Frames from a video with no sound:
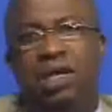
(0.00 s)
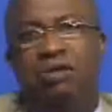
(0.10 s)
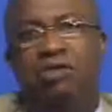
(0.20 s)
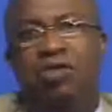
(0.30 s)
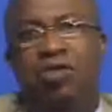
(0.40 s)

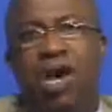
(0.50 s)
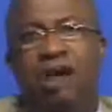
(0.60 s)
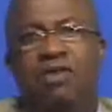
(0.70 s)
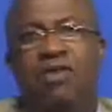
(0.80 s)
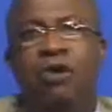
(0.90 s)
if you don't
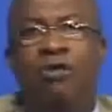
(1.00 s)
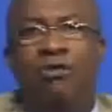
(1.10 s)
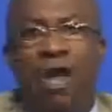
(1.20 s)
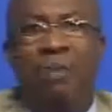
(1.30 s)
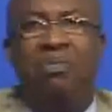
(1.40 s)
have
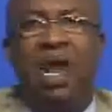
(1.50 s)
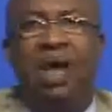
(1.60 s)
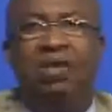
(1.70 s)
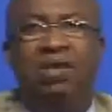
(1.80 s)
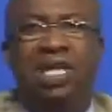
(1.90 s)
enough
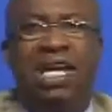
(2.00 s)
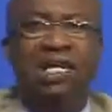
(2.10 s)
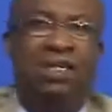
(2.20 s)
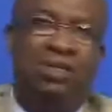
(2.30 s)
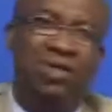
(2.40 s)
embryos, then
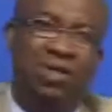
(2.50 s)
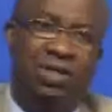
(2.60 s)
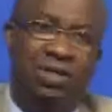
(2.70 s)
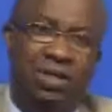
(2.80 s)
it's not